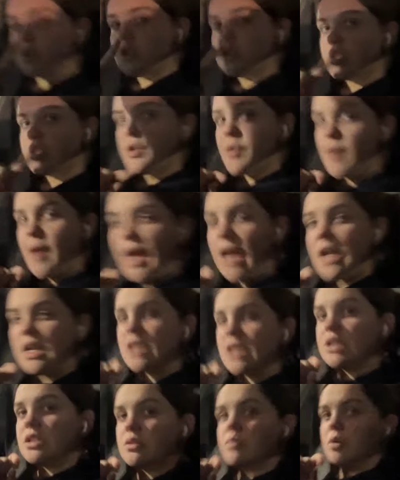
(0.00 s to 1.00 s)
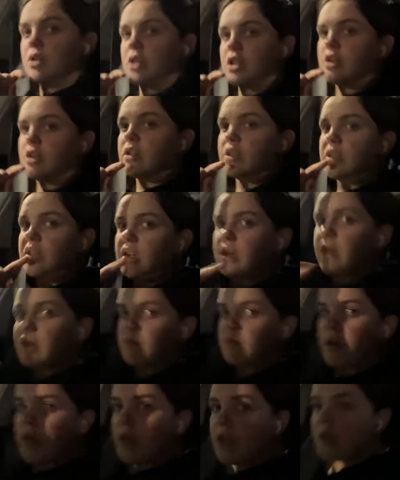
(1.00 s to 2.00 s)
to Andy's. We're literally
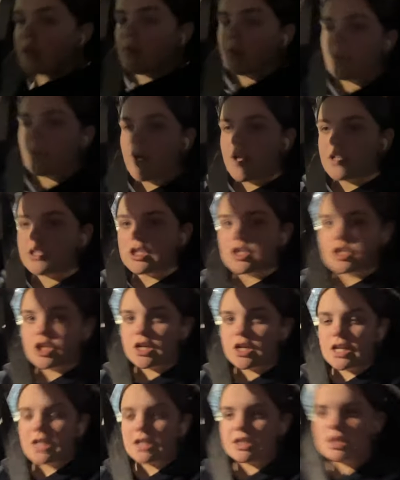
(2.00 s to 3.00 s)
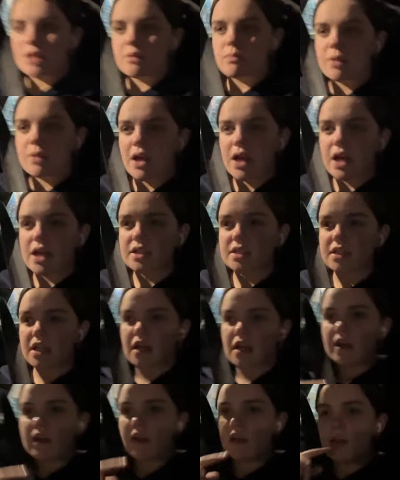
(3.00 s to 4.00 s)
right here. We're about to turn into the
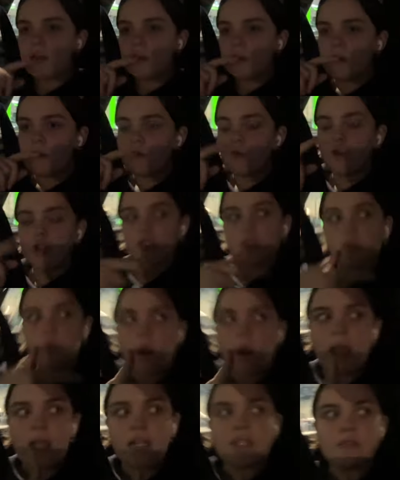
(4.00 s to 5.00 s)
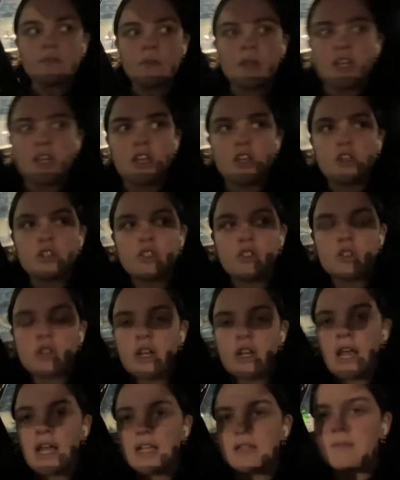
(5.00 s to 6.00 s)
plaza. We're trying to make a U-turn,
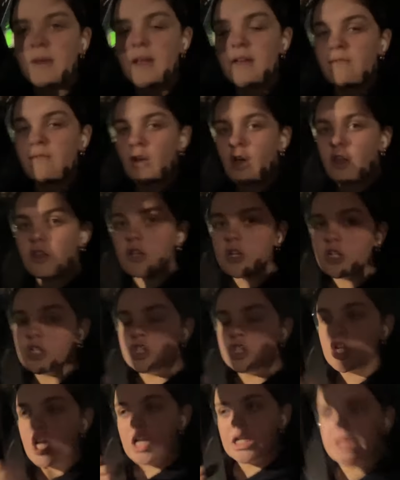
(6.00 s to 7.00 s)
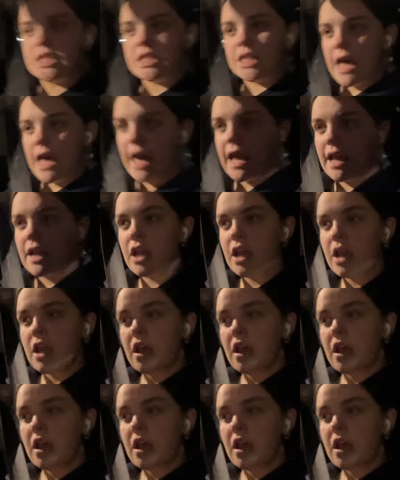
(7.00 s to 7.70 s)
as my father just said.